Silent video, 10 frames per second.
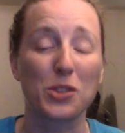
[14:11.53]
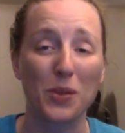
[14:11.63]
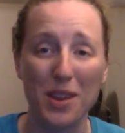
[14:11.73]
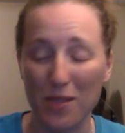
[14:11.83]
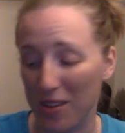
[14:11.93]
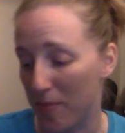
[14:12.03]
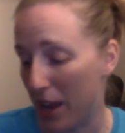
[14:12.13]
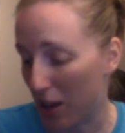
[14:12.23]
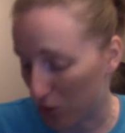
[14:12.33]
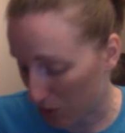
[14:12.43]
So even if
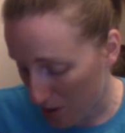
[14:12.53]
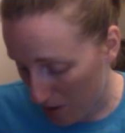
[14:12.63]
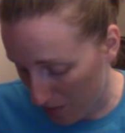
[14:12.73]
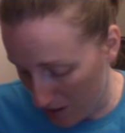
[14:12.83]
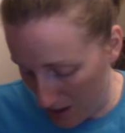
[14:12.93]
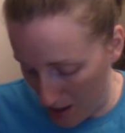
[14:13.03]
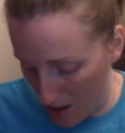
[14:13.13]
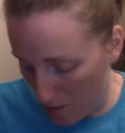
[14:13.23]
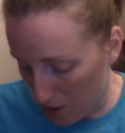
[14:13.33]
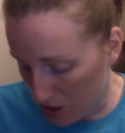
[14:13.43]
my elderly
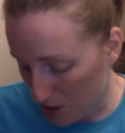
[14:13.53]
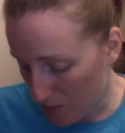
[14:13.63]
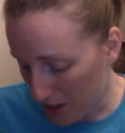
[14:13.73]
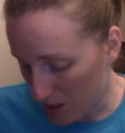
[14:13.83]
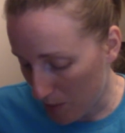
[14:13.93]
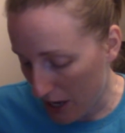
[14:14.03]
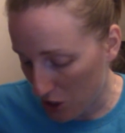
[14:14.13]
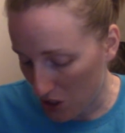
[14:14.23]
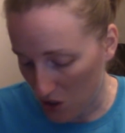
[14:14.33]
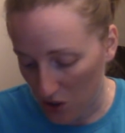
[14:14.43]
participants,
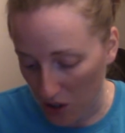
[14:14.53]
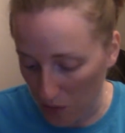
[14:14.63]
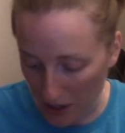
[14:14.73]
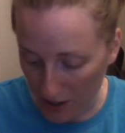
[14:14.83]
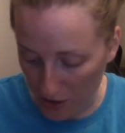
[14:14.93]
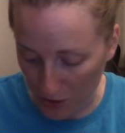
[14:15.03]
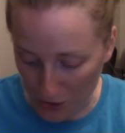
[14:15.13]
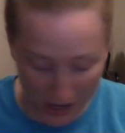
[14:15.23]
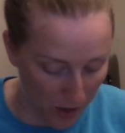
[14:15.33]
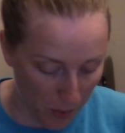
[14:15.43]
patients don't
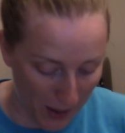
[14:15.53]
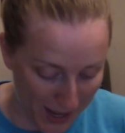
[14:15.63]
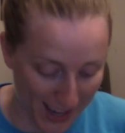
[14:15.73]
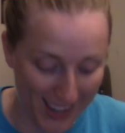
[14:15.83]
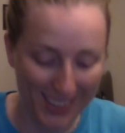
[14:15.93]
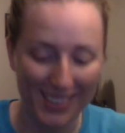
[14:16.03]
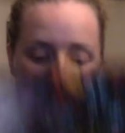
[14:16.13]
understand what it is,